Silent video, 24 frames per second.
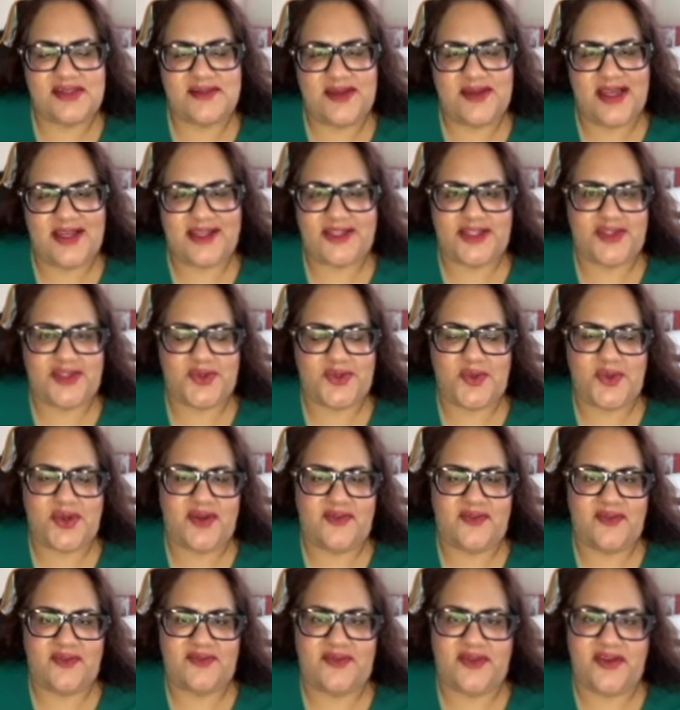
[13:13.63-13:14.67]
I actually don't
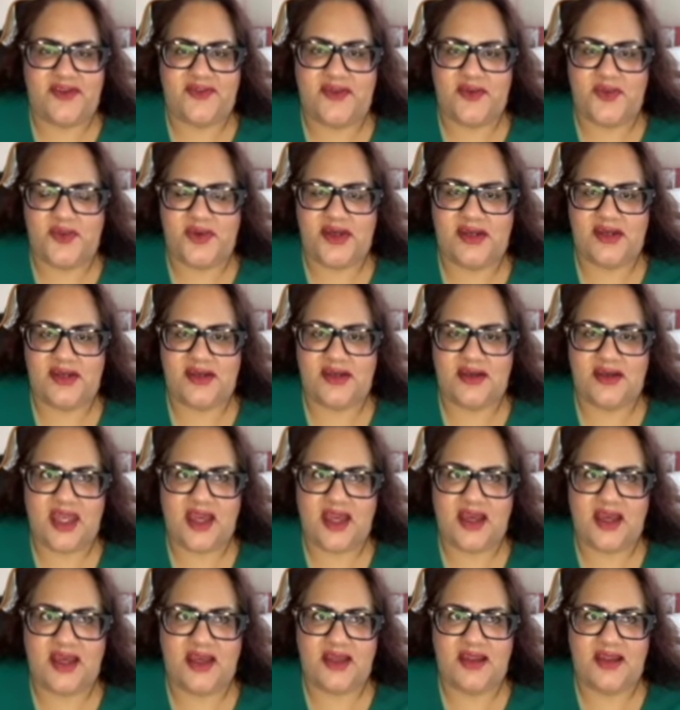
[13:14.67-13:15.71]
have a favorite one.
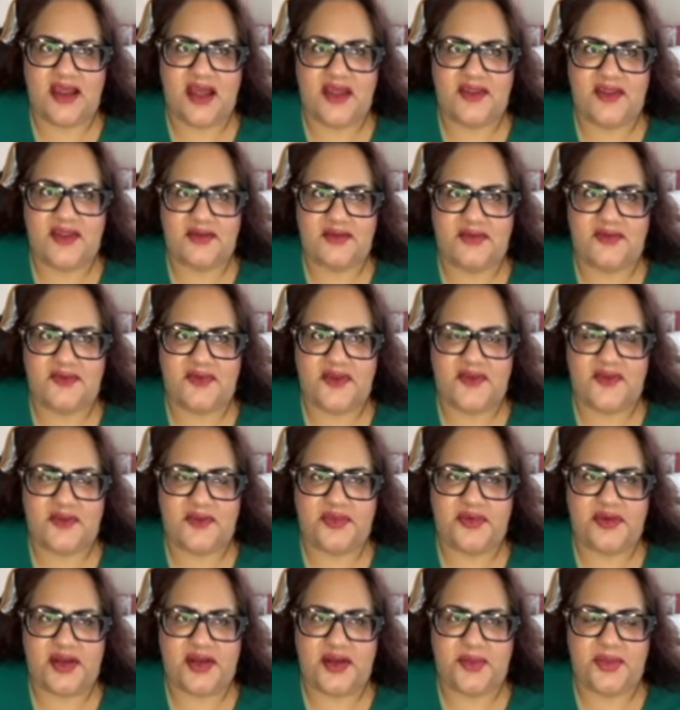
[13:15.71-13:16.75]
I, I think the favorite
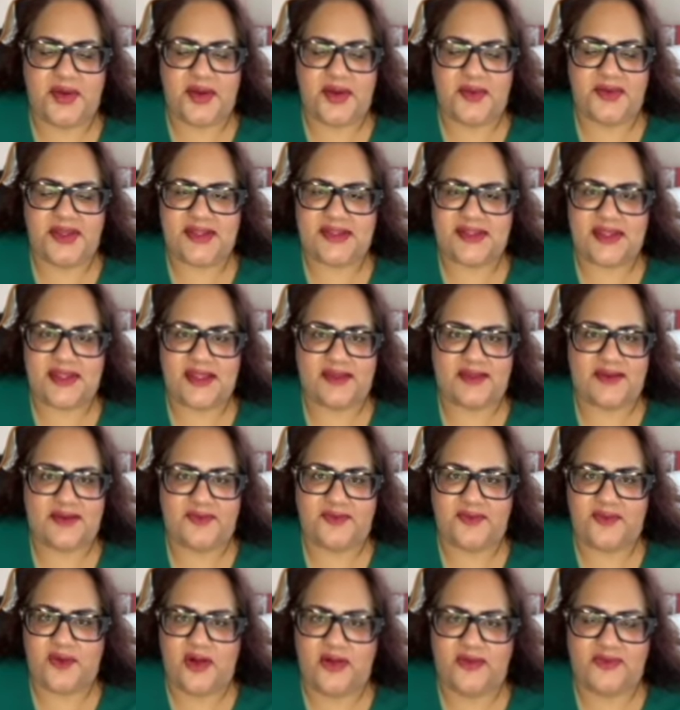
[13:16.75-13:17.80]
book I probably is like the
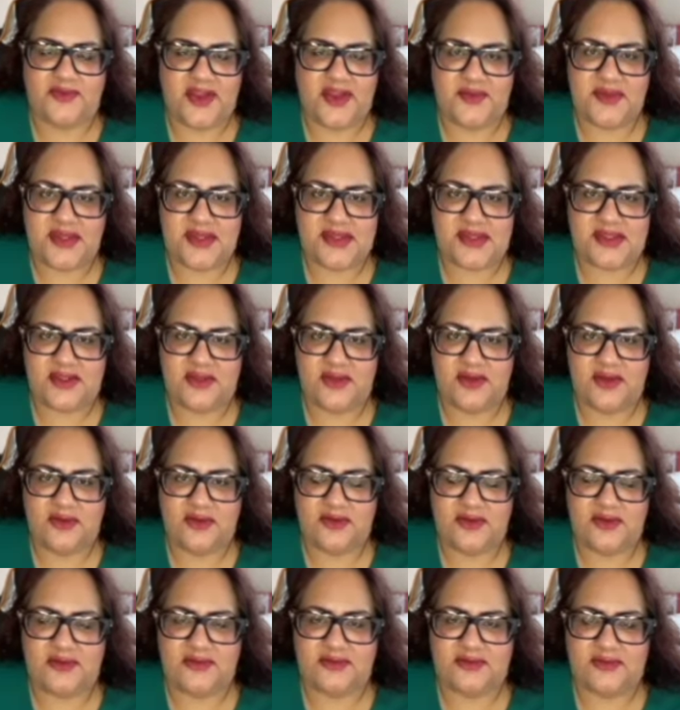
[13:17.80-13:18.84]
all famous, you know,
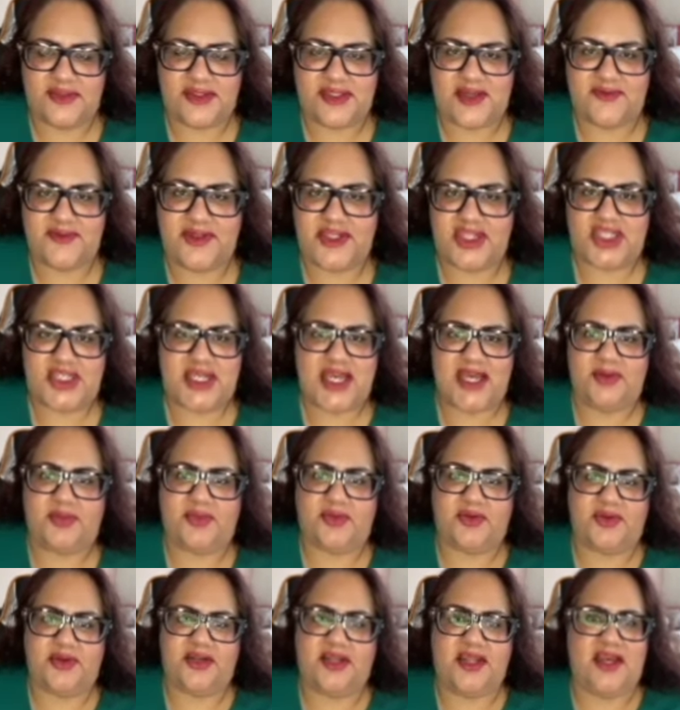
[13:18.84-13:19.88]
the was that Rich Dad
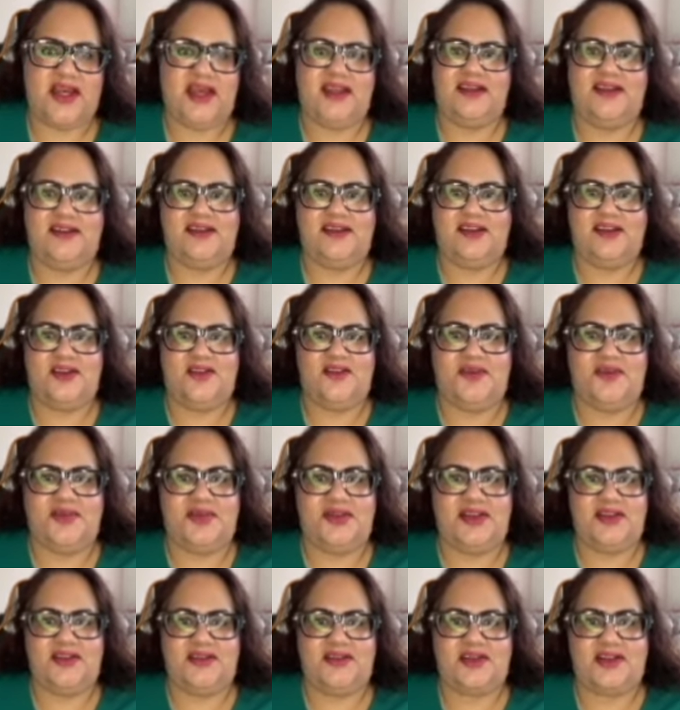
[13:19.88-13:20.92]
Poor Dad. You know,
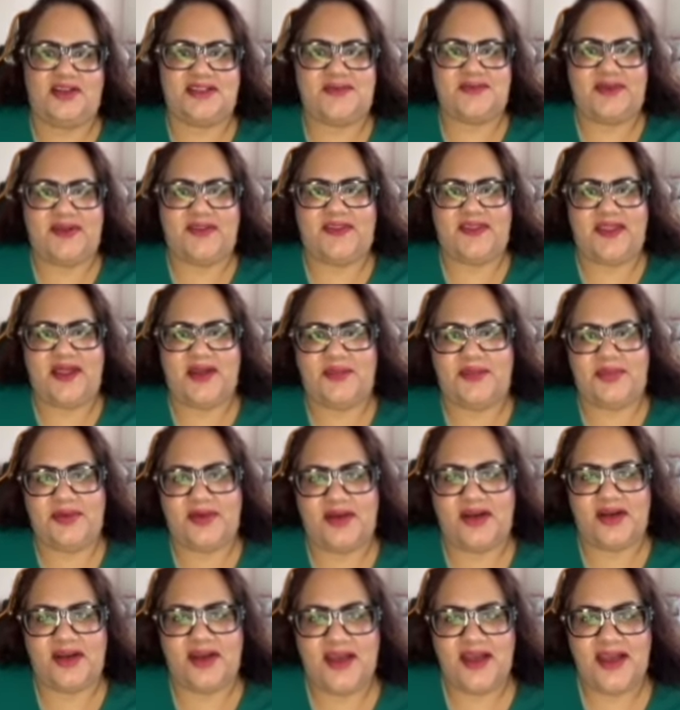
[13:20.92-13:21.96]
everybody talks about that
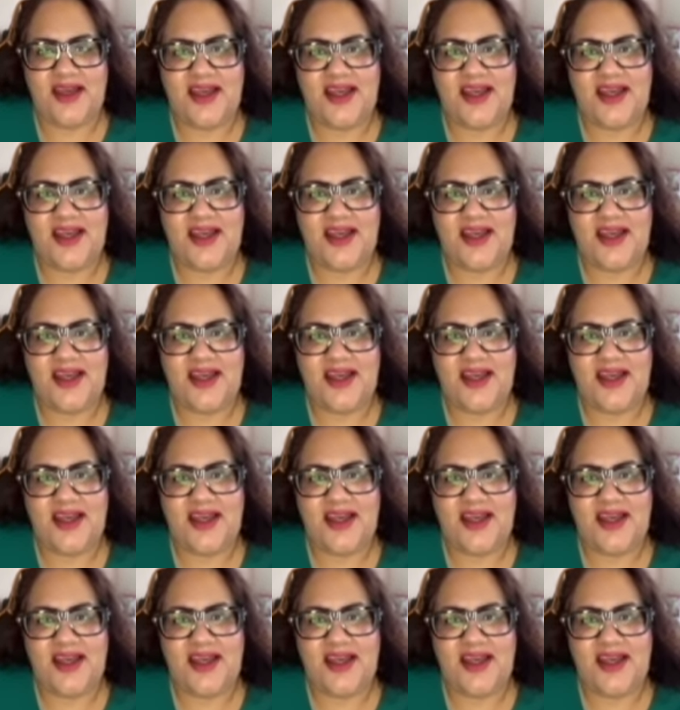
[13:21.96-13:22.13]
sure. book.